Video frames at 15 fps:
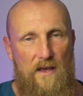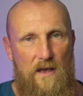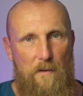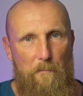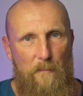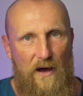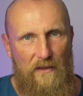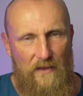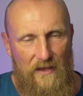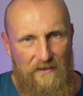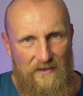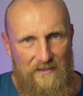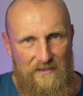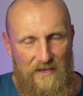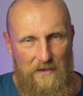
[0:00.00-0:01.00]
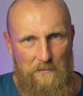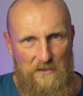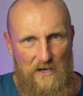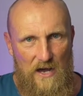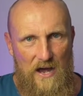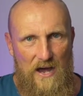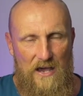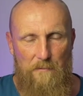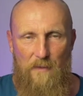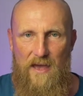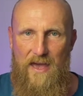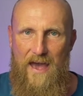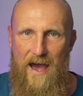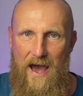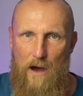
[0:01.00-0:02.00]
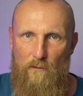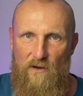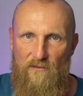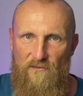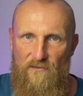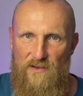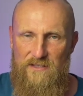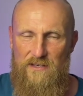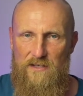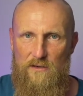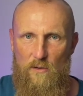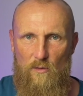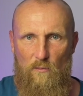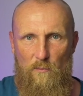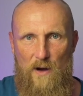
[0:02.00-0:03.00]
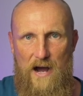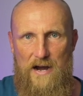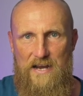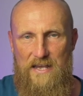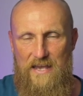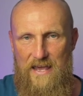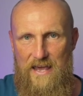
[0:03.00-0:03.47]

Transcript: But at the same time, our physical body